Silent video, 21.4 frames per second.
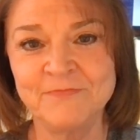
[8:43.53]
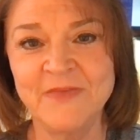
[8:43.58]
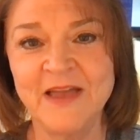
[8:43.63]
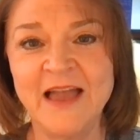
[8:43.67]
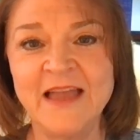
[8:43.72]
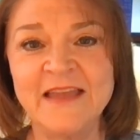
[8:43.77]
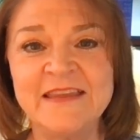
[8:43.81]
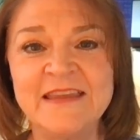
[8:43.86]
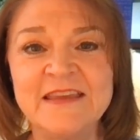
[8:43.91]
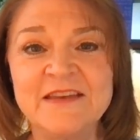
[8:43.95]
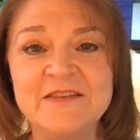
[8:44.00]

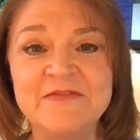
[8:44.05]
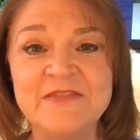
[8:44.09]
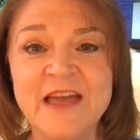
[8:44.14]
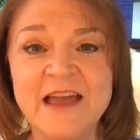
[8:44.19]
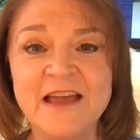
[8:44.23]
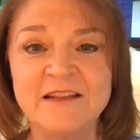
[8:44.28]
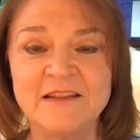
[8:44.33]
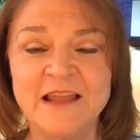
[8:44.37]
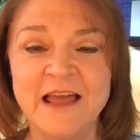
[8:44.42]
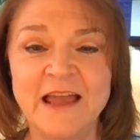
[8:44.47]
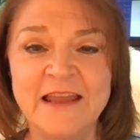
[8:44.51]
I give
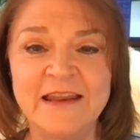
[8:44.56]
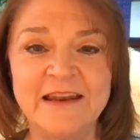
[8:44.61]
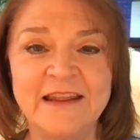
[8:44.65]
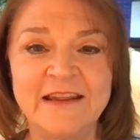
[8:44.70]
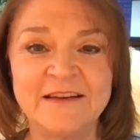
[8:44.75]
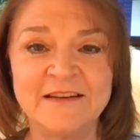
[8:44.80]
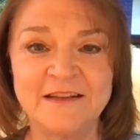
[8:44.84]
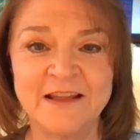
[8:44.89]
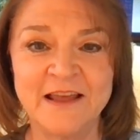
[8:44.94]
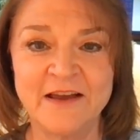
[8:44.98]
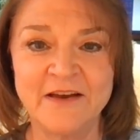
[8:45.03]
that light
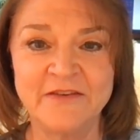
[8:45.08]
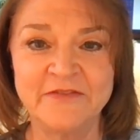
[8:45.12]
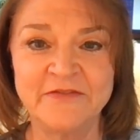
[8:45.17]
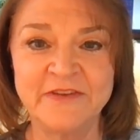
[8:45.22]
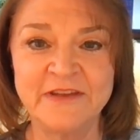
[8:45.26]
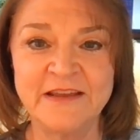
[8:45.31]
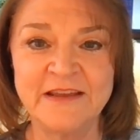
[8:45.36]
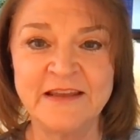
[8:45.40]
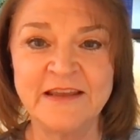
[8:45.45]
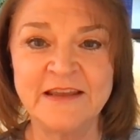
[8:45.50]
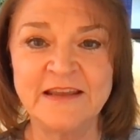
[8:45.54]
and love,
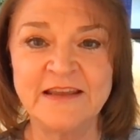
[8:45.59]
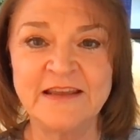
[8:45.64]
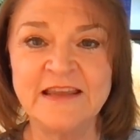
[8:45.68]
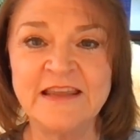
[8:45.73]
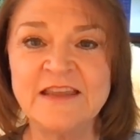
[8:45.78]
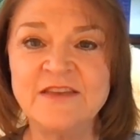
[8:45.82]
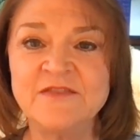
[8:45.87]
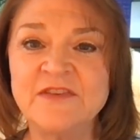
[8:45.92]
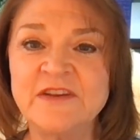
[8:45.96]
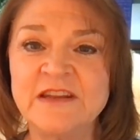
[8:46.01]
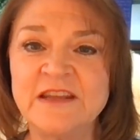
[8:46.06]

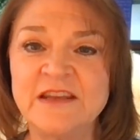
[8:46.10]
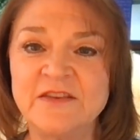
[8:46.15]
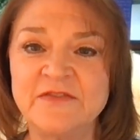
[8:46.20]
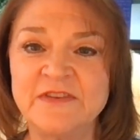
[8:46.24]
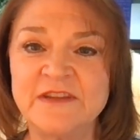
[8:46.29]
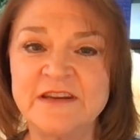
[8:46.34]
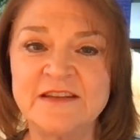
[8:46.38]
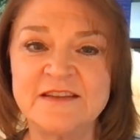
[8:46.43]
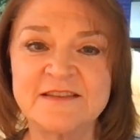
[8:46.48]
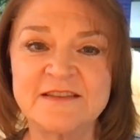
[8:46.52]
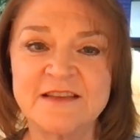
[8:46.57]
even if
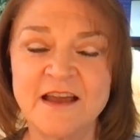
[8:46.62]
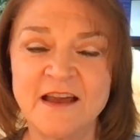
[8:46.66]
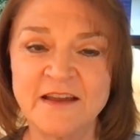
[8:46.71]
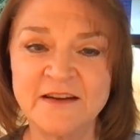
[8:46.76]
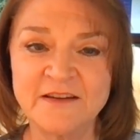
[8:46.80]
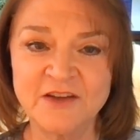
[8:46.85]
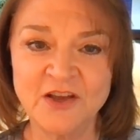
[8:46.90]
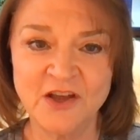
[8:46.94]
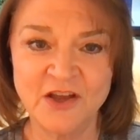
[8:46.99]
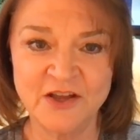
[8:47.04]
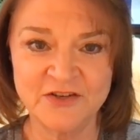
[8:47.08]
it is
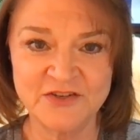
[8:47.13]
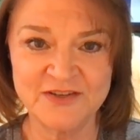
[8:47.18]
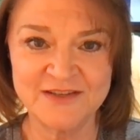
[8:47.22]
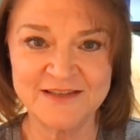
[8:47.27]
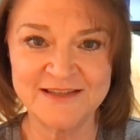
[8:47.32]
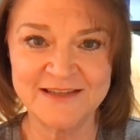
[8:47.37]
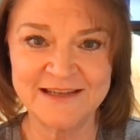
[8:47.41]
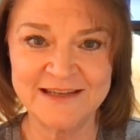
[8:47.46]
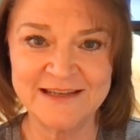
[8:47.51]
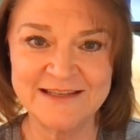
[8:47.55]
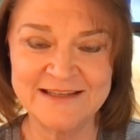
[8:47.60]

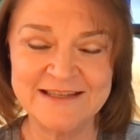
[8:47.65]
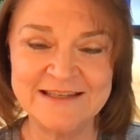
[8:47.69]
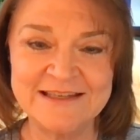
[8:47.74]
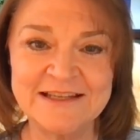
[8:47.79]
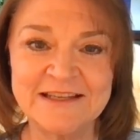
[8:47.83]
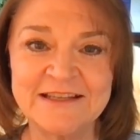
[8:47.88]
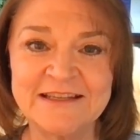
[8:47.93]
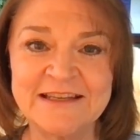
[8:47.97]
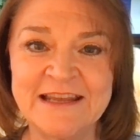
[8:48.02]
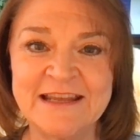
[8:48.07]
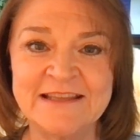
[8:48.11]
unconsciously
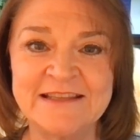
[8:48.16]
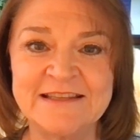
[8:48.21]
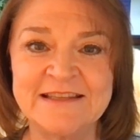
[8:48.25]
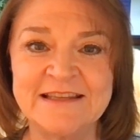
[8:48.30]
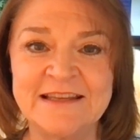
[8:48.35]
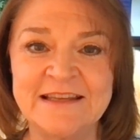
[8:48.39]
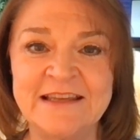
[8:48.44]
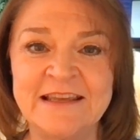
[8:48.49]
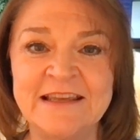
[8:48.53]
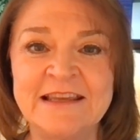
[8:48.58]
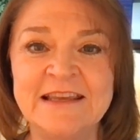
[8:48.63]
still
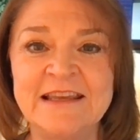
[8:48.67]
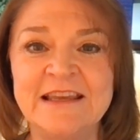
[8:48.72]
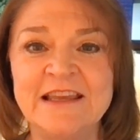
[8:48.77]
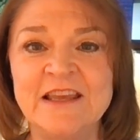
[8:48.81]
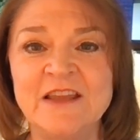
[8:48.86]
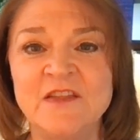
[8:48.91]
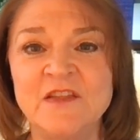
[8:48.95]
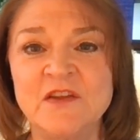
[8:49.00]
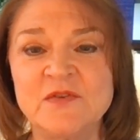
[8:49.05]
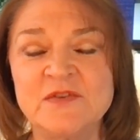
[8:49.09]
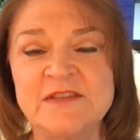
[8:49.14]
dancing
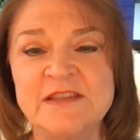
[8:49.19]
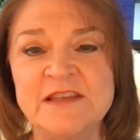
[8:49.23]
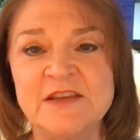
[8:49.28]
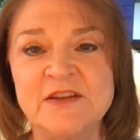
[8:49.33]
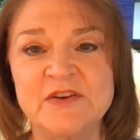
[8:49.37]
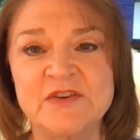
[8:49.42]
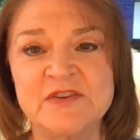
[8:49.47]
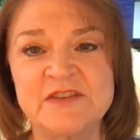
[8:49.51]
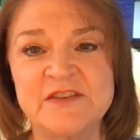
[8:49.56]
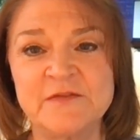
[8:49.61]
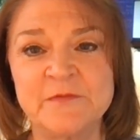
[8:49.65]
in those
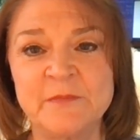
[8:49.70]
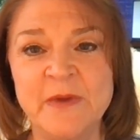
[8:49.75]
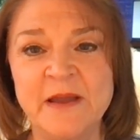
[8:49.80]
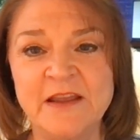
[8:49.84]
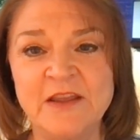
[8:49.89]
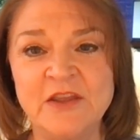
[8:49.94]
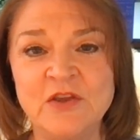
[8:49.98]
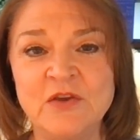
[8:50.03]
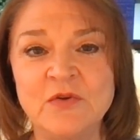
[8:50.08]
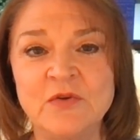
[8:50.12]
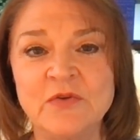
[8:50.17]
theaters of my
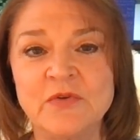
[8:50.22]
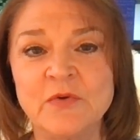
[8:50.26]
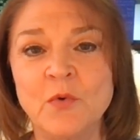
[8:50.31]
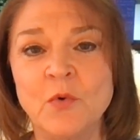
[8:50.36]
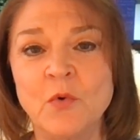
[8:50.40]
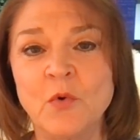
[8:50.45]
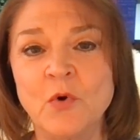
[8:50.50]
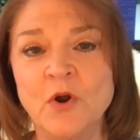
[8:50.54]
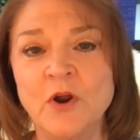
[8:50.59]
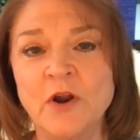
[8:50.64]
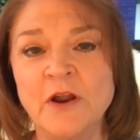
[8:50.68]
youth
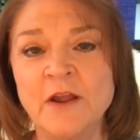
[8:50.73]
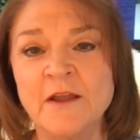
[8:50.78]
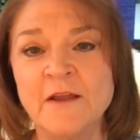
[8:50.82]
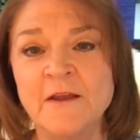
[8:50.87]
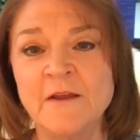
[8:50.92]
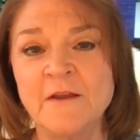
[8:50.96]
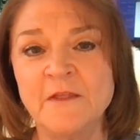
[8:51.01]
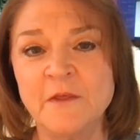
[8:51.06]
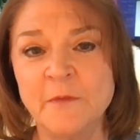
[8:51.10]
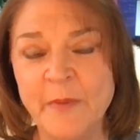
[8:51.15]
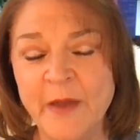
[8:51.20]
or
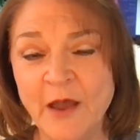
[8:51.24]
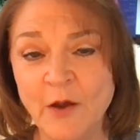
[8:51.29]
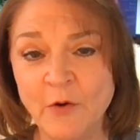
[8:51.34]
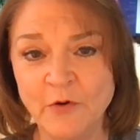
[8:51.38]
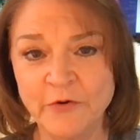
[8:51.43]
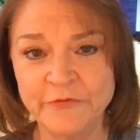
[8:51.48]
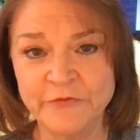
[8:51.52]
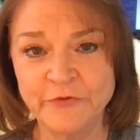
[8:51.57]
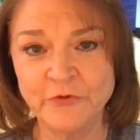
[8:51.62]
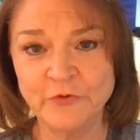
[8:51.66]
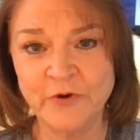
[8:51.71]
the
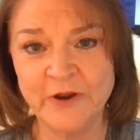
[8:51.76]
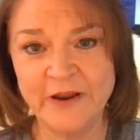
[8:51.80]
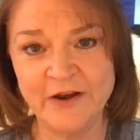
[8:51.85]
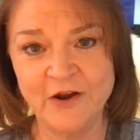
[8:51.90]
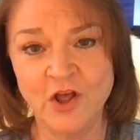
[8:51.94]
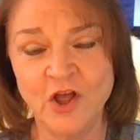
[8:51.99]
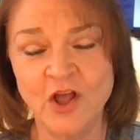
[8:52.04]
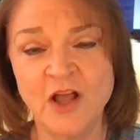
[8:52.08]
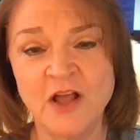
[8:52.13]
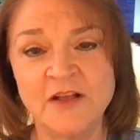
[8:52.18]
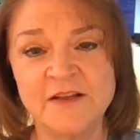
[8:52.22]
powerful great
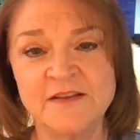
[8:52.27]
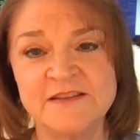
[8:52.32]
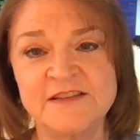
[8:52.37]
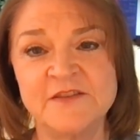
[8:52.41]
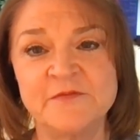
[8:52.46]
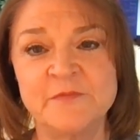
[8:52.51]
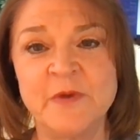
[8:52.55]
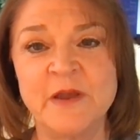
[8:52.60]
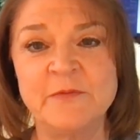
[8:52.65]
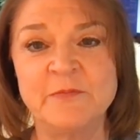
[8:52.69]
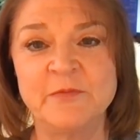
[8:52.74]
halls
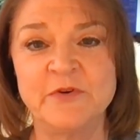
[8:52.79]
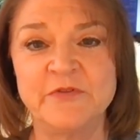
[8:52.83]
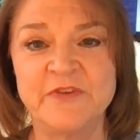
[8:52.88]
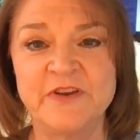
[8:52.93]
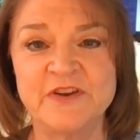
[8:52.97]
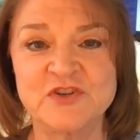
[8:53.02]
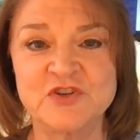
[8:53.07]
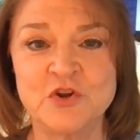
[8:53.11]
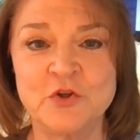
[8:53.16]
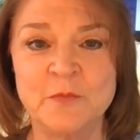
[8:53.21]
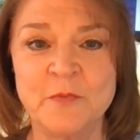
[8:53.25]
of my
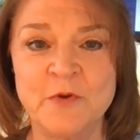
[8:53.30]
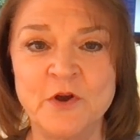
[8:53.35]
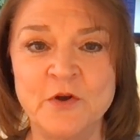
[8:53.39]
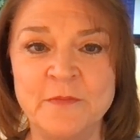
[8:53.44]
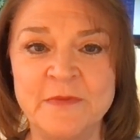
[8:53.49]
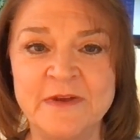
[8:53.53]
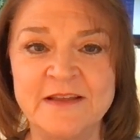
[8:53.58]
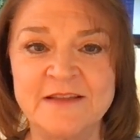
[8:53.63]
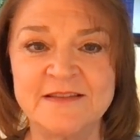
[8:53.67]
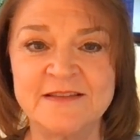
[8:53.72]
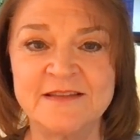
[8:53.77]
professional
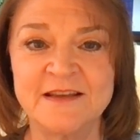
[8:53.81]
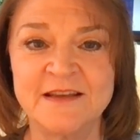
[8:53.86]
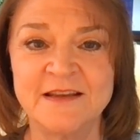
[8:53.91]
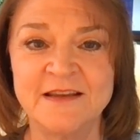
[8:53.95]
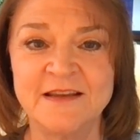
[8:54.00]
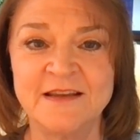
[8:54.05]
moments.